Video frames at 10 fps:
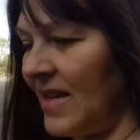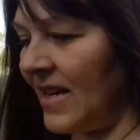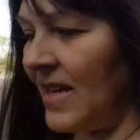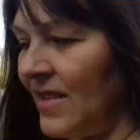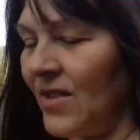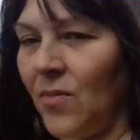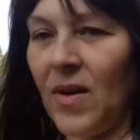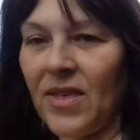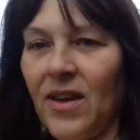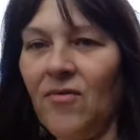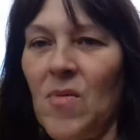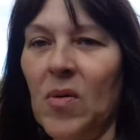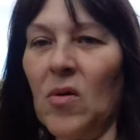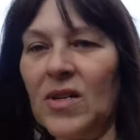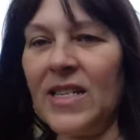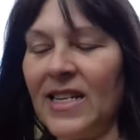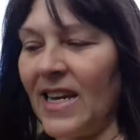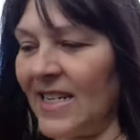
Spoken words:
the weather reporting